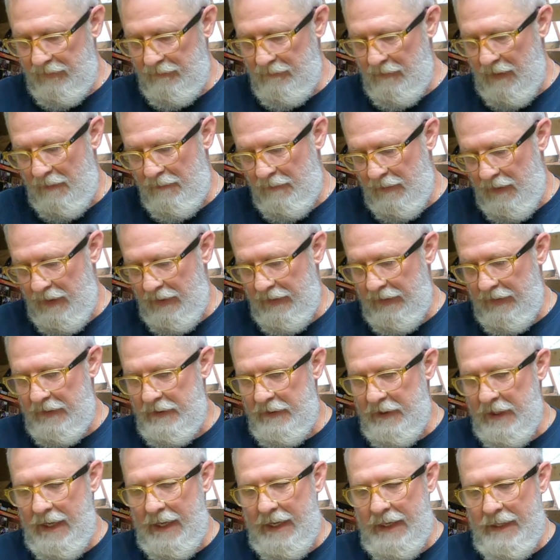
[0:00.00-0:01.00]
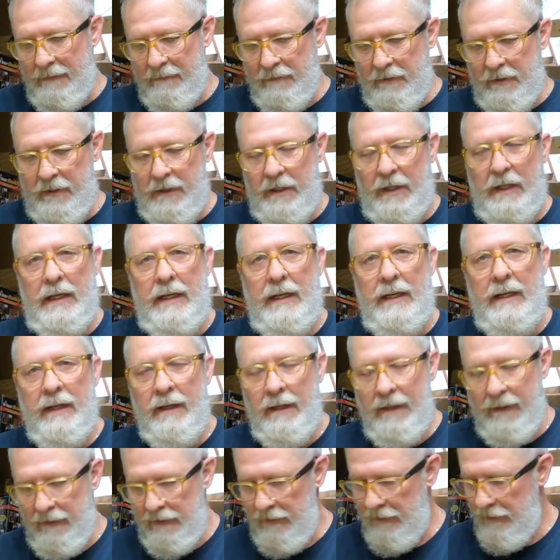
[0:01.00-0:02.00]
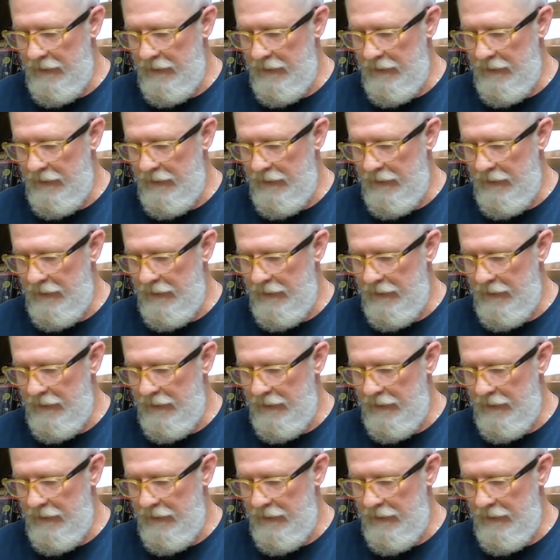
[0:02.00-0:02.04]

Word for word: from my brother James G.